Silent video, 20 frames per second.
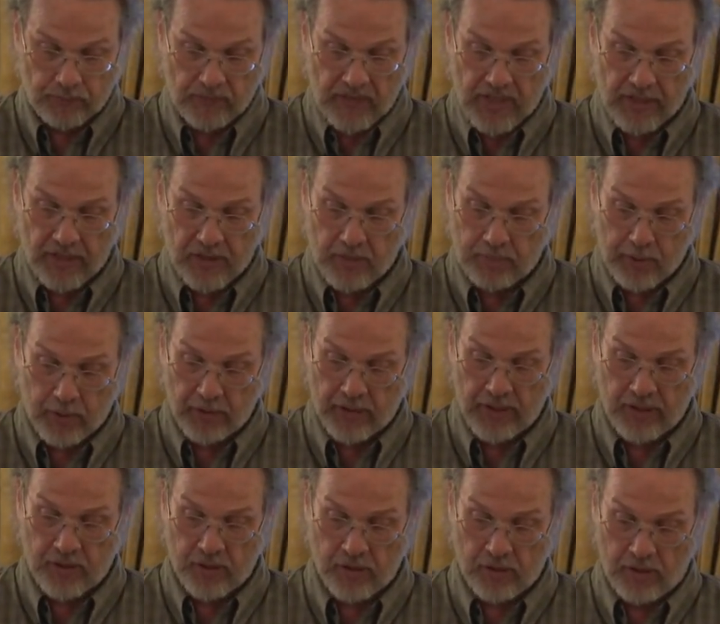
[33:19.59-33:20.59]
an
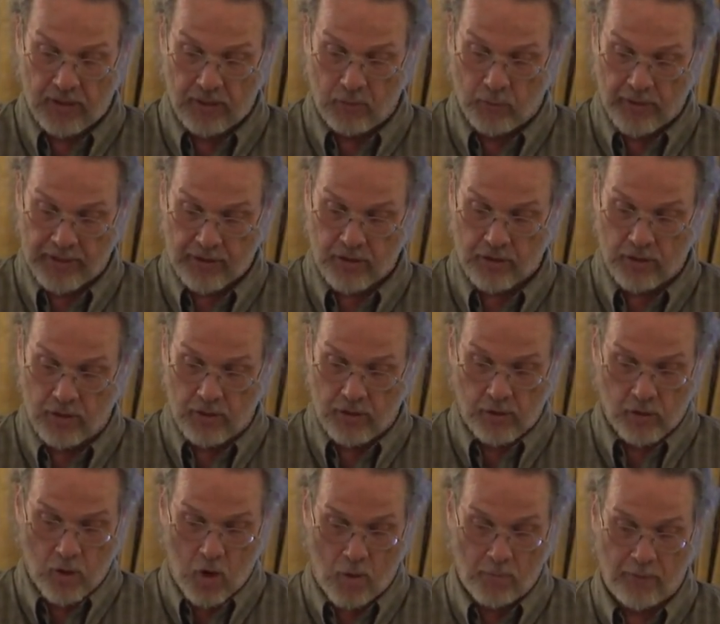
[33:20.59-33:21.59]
experience in which
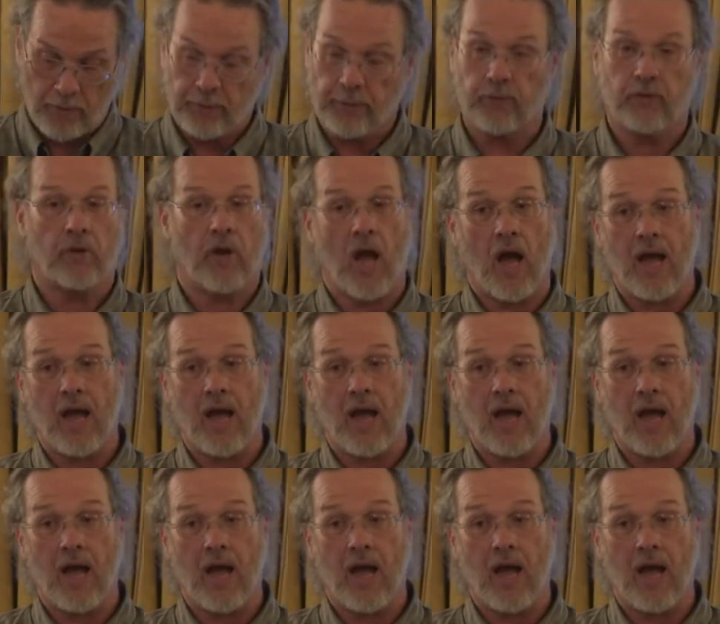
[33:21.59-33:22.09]
almost,